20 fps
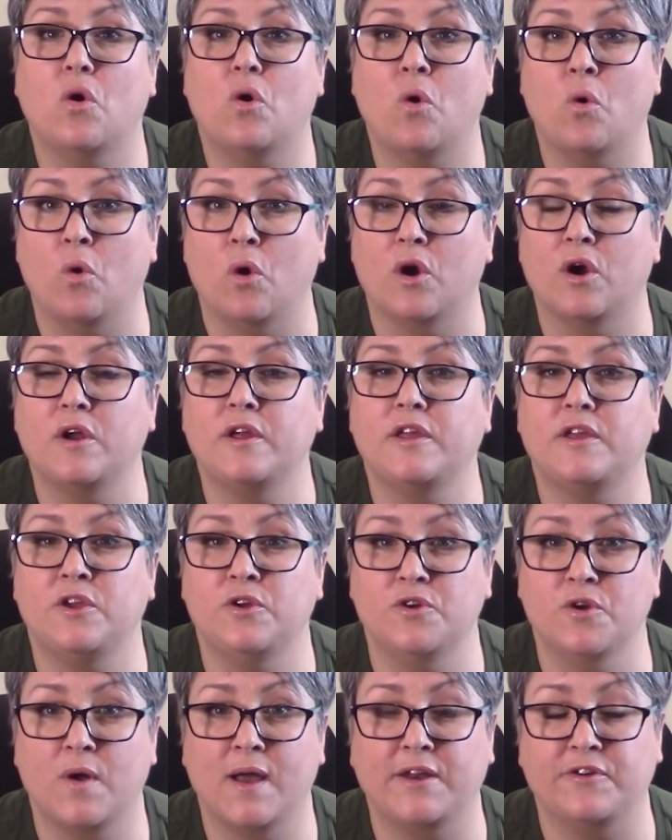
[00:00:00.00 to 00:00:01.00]
or
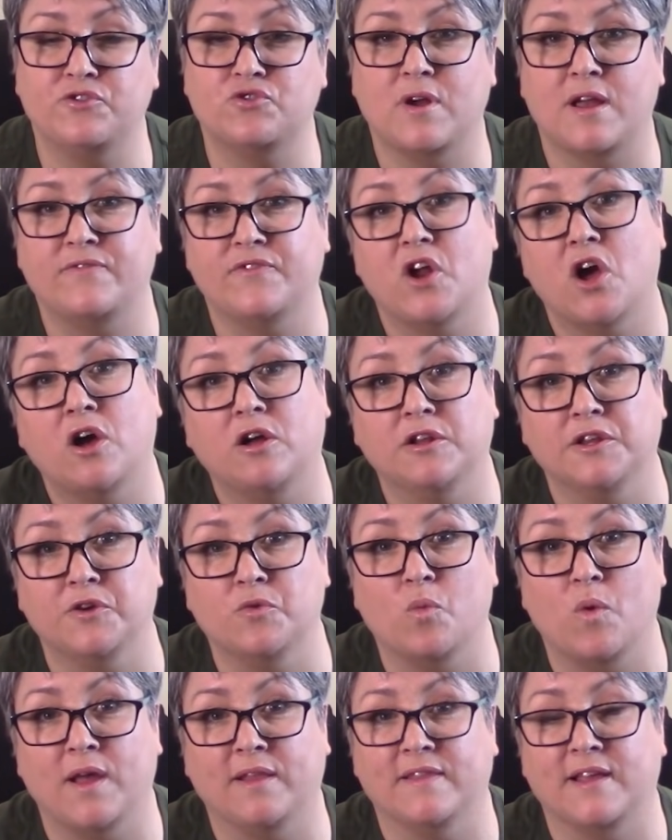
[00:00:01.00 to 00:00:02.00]
you know how to drive an
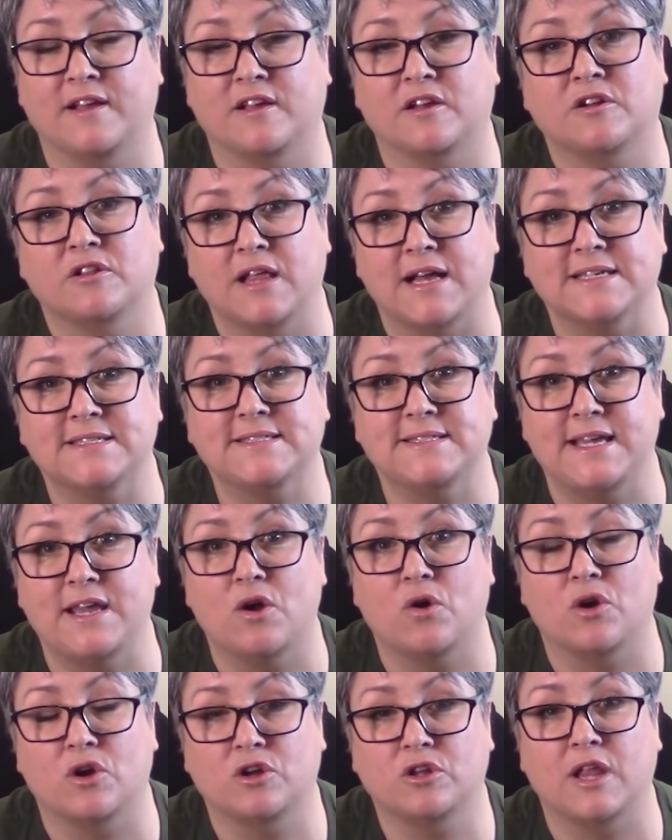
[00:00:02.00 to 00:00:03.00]
all-in-one like a Class C
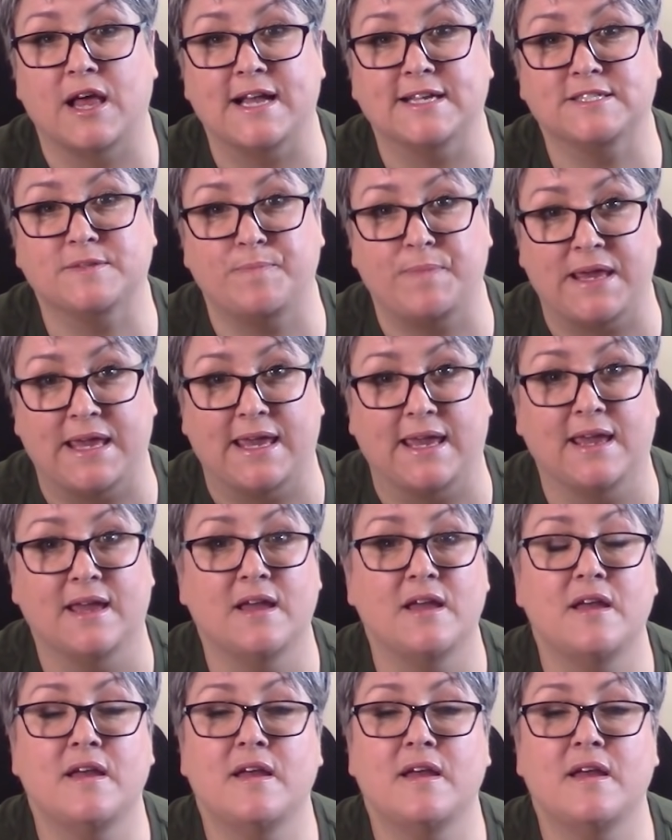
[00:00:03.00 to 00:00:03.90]
or a Class B.